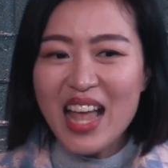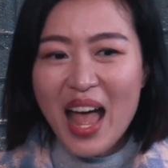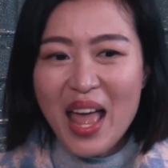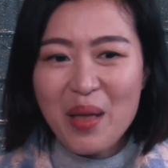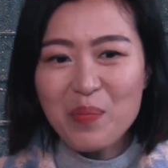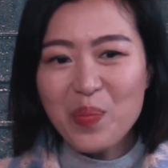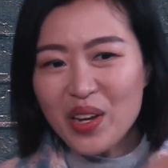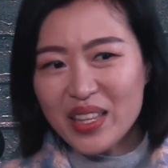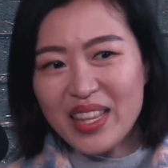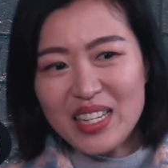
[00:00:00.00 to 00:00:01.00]
I
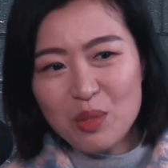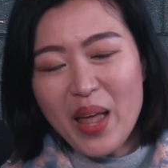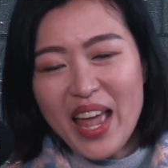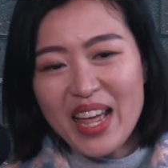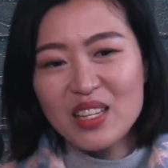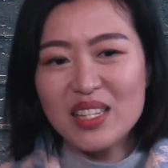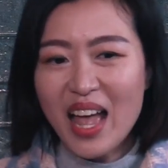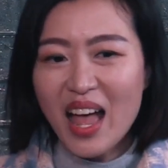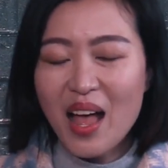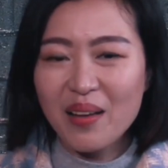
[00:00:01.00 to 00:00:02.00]
booked the space
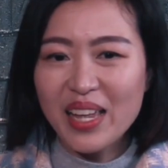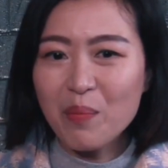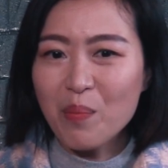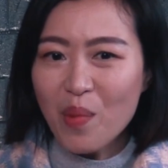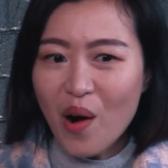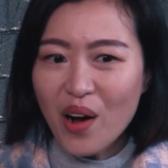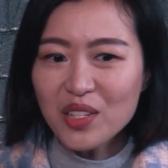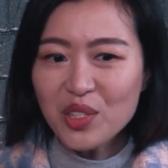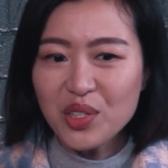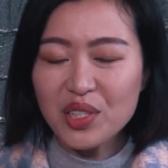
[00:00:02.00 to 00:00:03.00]
in
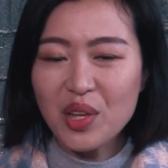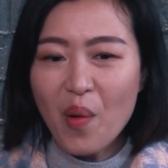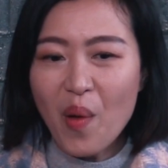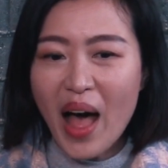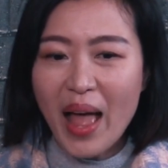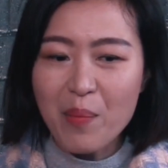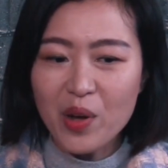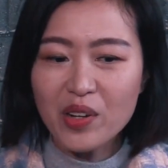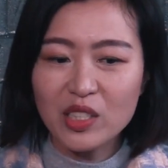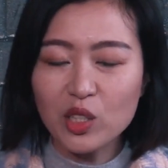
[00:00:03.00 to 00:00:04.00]
March. So I
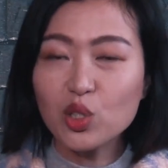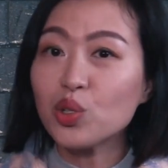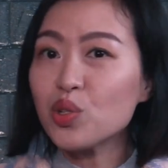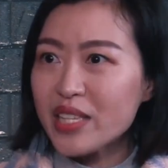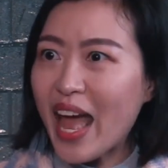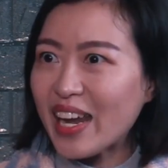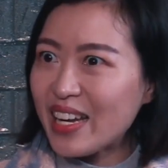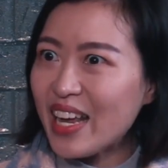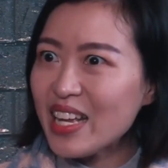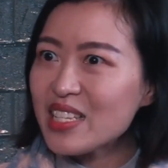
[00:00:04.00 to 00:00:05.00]
booked 2
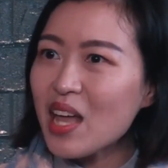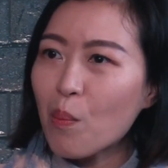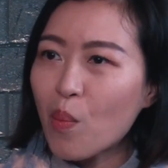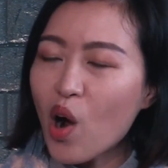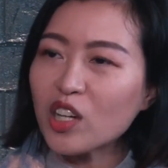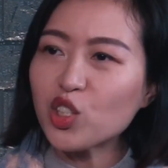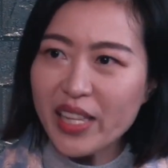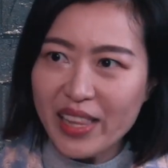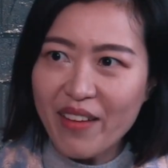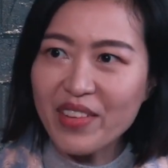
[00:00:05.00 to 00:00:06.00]
Saturdays on March
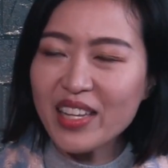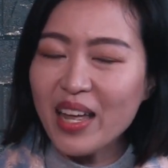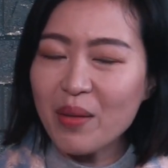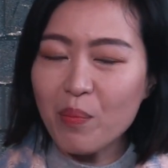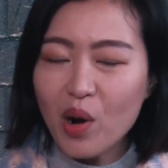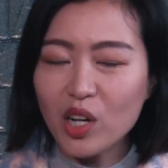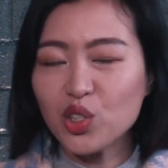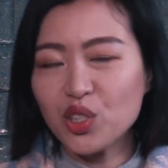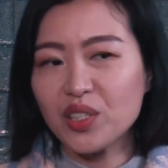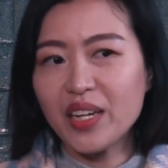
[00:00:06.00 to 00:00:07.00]
11 and
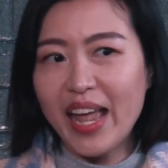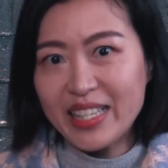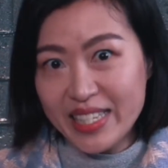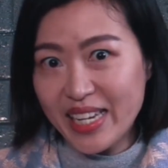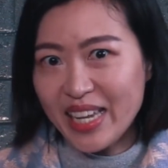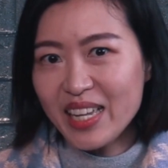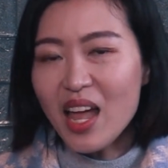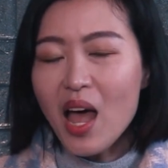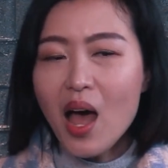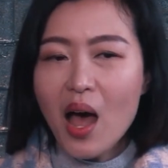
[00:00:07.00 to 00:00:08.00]
March 18
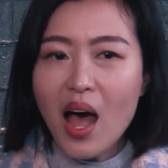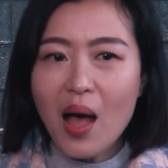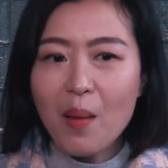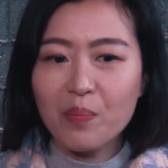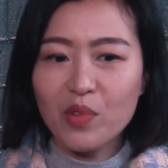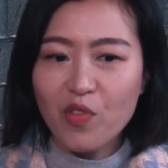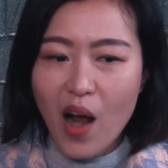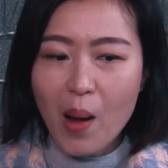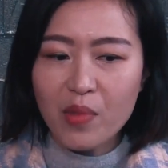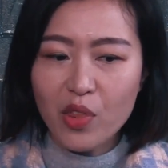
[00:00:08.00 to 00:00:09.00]

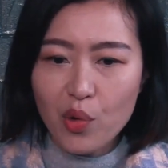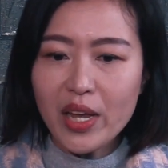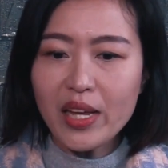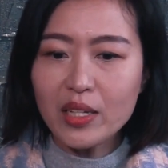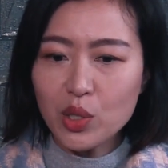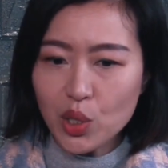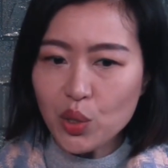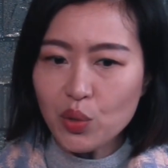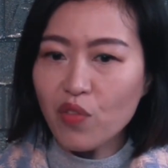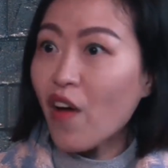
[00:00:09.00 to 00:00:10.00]
from 3
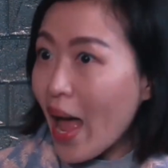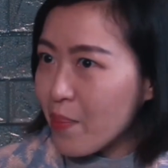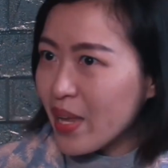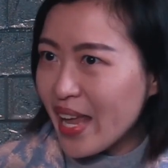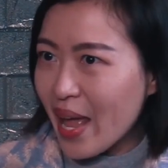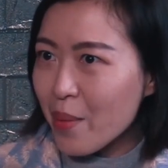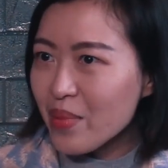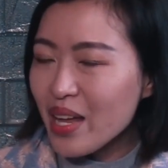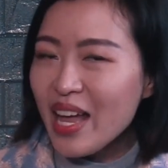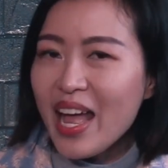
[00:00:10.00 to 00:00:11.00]
to 5
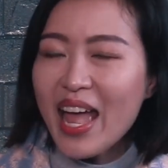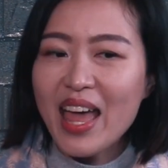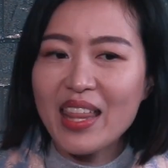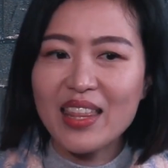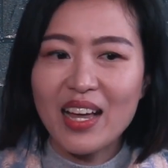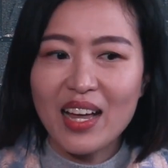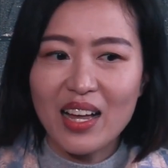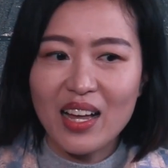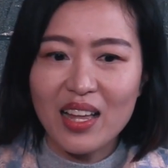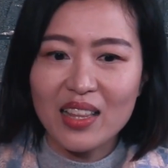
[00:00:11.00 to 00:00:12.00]
p.m. And
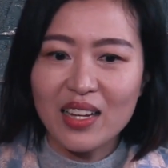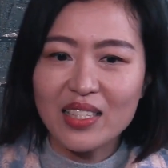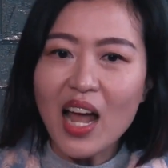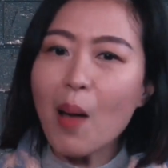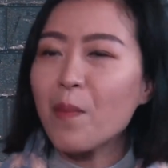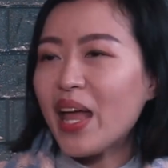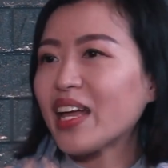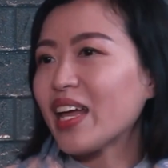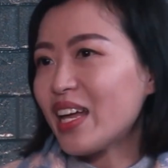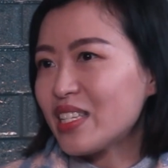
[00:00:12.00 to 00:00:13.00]
the
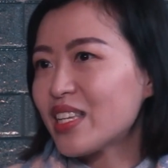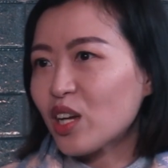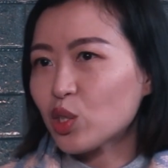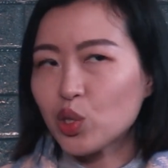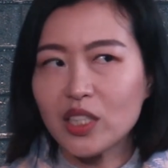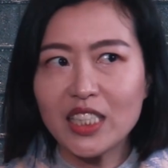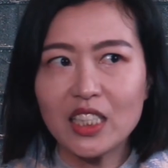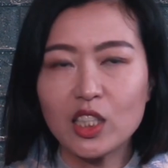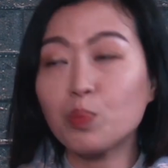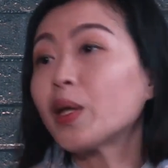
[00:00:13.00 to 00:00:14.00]
topic is
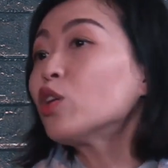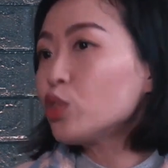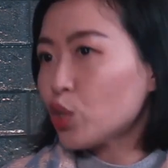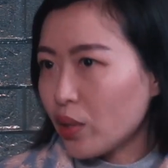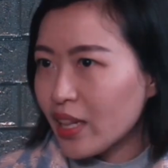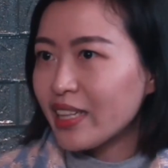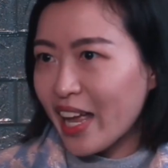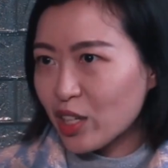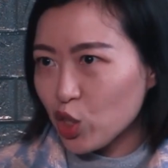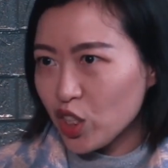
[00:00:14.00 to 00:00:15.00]
actually spiritual
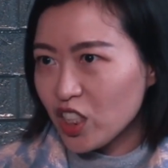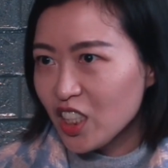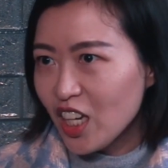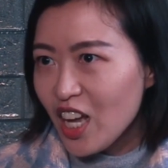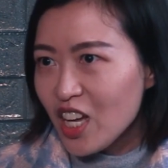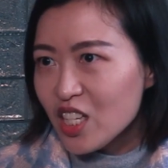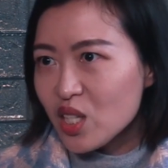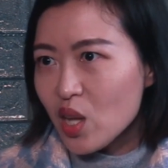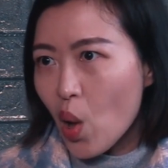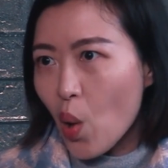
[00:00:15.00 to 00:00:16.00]
connection.
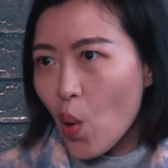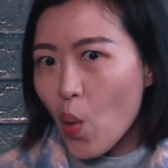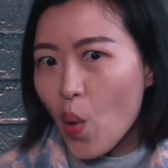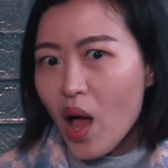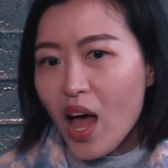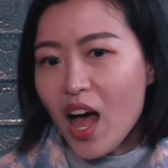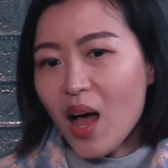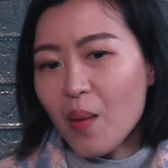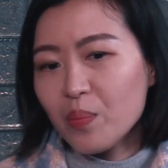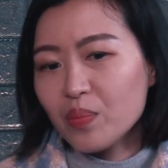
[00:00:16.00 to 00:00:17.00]
So
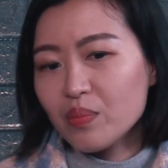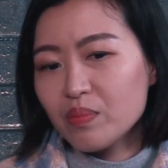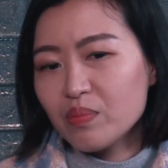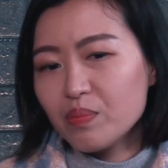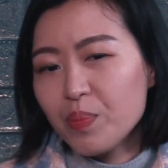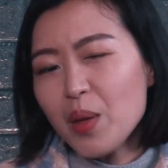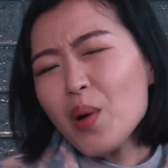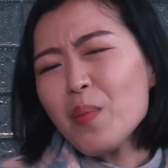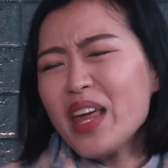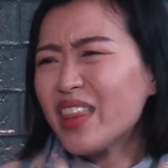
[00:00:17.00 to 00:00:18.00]

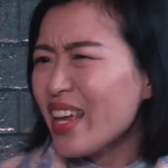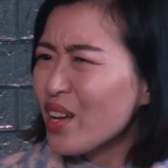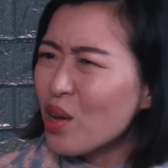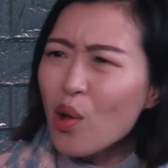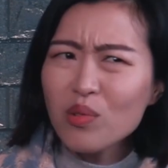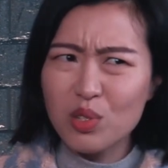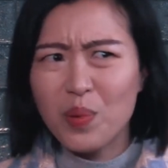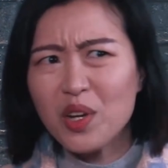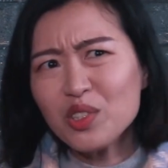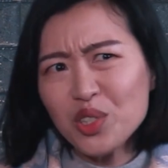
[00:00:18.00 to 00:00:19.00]
people may think, oh,
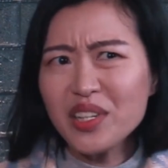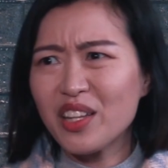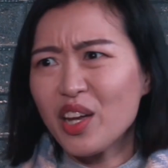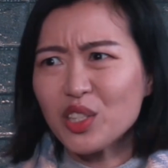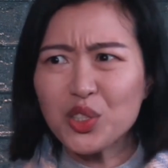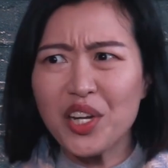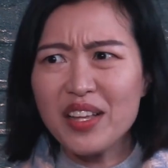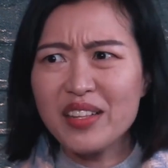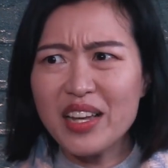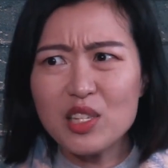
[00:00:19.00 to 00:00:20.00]
spiritual
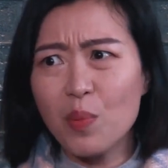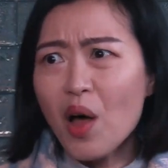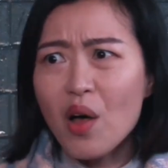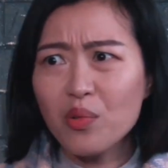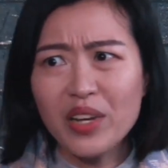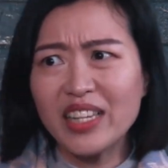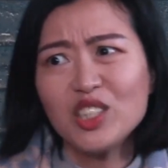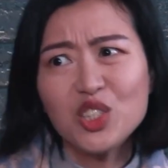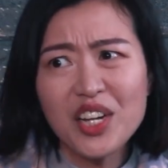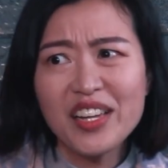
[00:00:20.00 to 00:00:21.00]
connection is about
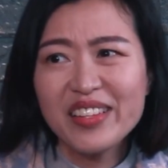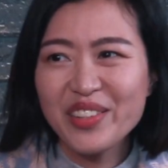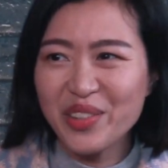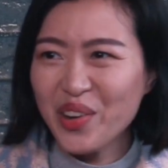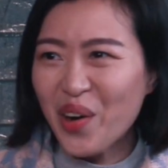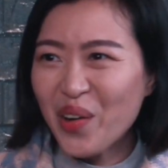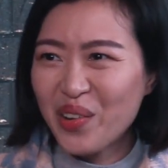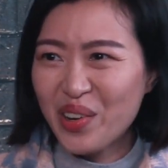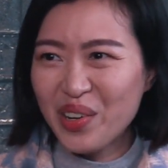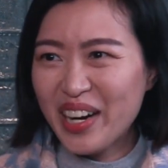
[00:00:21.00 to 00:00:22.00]
religion,
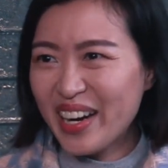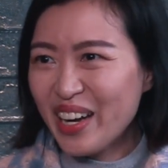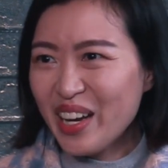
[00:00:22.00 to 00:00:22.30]
or,